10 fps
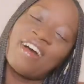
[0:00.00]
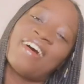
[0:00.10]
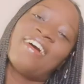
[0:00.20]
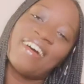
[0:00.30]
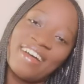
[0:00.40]

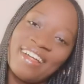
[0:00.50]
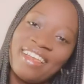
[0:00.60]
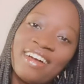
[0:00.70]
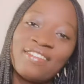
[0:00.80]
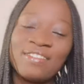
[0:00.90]

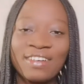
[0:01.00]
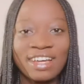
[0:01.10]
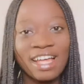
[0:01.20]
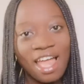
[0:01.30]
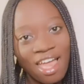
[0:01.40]
Love
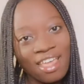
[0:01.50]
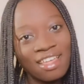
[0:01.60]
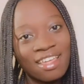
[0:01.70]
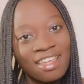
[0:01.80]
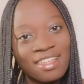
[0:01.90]
don't.
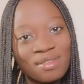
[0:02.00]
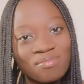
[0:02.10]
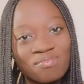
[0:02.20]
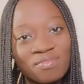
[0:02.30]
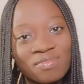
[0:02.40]
Hey!
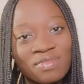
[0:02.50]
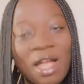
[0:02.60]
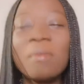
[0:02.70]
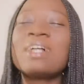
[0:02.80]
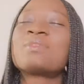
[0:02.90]

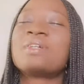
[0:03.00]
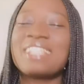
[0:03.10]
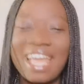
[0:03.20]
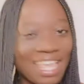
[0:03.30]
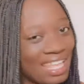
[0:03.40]
How much was I